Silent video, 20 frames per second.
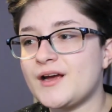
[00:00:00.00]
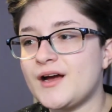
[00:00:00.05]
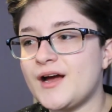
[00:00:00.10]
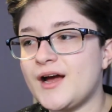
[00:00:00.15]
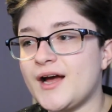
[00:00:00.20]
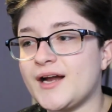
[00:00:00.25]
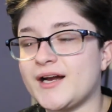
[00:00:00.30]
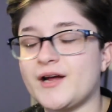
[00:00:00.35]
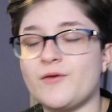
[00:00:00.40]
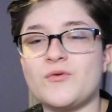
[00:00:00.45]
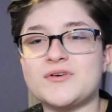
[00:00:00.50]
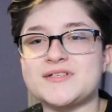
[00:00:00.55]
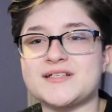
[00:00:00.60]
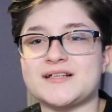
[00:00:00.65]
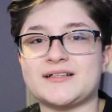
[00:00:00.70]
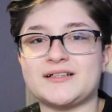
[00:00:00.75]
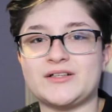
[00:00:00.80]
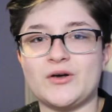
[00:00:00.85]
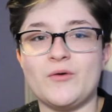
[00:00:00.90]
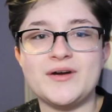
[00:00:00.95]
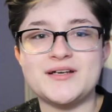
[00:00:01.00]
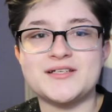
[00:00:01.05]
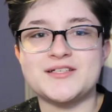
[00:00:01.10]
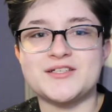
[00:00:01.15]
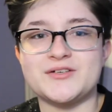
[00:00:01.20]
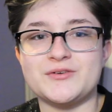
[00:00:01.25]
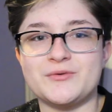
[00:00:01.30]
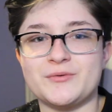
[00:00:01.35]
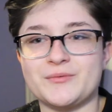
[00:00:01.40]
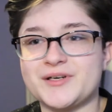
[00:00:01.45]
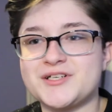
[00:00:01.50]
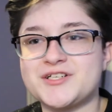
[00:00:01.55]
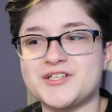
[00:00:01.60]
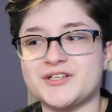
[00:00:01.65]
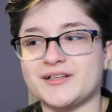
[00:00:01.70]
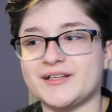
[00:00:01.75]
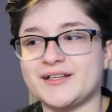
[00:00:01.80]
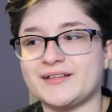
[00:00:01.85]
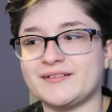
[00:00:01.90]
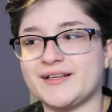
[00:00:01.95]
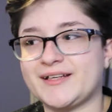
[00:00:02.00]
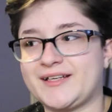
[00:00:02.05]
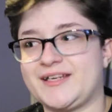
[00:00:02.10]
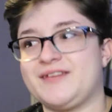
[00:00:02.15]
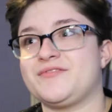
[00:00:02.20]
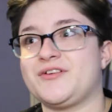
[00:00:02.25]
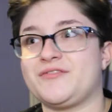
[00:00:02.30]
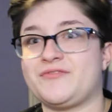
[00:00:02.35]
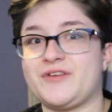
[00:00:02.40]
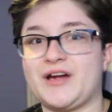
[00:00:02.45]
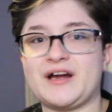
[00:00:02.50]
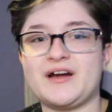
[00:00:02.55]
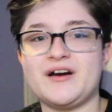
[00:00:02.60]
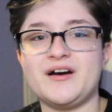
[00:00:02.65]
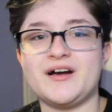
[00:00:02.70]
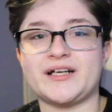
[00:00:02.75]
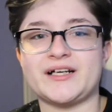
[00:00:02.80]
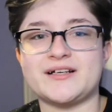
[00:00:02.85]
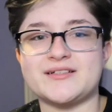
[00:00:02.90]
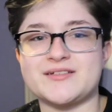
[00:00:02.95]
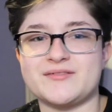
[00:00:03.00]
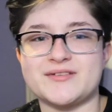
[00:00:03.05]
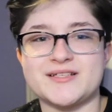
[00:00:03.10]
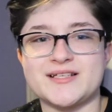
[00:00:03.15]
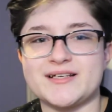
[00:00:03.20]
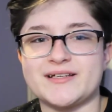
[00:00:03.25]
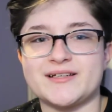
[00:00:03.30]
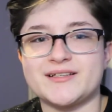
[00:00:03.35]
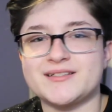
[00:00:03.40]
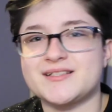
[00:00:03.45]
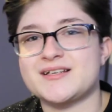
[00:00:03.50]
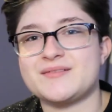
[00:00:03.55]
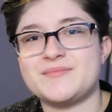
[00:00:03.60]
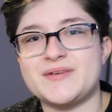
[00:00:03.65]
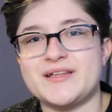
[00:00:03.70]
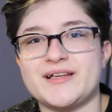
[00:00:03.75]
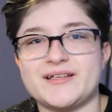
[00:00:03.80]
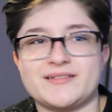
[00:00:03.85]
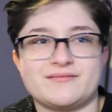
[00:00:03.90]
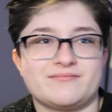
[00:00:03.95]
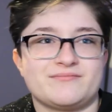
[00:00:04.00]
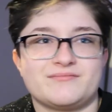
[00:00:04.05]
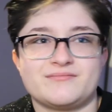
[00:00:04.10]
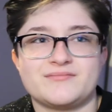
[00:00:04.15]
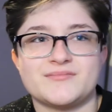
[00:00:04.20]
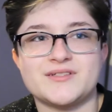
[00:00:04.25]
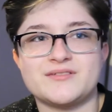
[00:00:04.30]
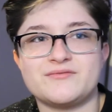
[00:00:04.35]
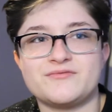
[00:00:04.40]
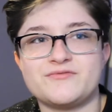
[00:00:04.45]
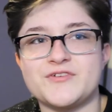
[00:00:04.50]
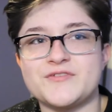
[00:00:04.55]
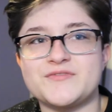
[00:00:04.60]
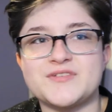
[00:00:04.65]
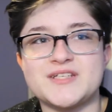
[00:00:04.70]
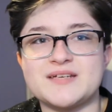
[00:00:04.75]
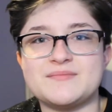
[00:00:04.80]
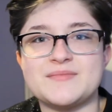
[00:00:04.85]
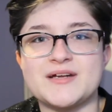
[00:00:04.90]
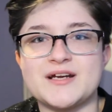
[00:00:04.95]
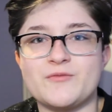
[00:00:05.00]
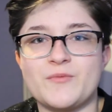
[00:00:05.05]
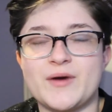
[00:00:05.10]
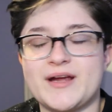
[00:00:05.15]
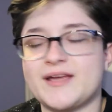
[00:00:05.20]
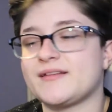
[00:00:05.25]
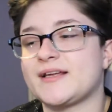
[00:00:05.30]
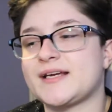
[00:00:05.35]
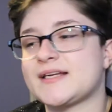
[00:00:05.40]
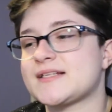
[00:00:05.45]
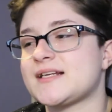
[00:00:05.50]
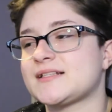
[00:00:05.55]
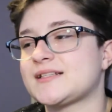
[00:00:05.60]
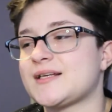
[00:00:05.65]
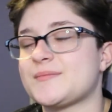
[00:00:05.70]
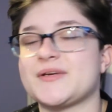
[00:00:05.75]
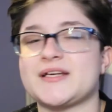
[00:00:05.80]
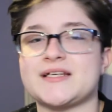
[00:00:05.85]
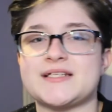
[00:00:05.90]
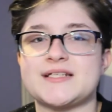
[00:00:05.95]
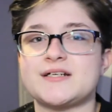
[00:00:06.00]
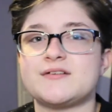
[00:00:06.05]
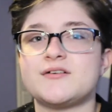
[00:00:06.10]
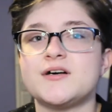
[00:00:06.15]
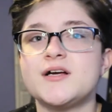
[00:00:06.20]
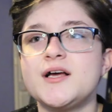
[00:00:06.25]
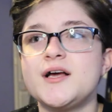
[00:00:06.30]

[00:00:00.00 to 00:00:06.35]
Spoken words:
I wasn't going to originally, even if I could, because I was it's gonna be 15-minute wait, it's not that big a deal.